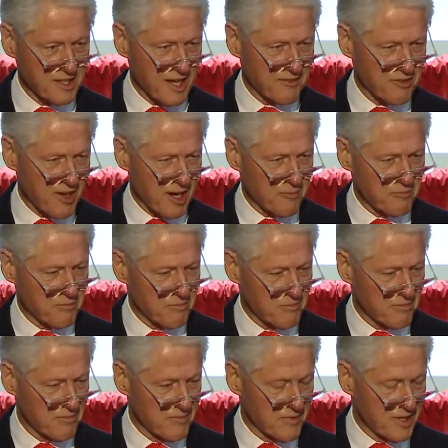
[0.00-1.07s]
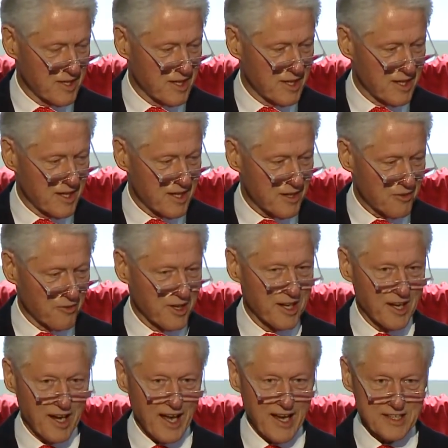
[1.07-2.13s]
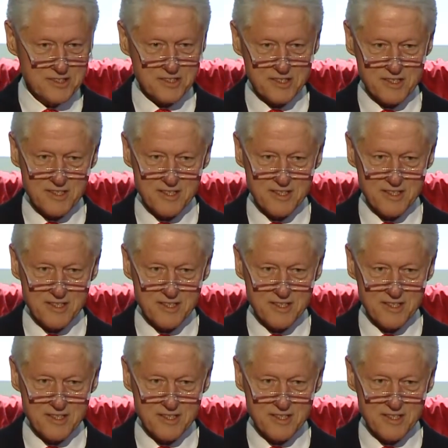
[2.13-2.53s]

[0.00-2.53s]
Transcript: after I realized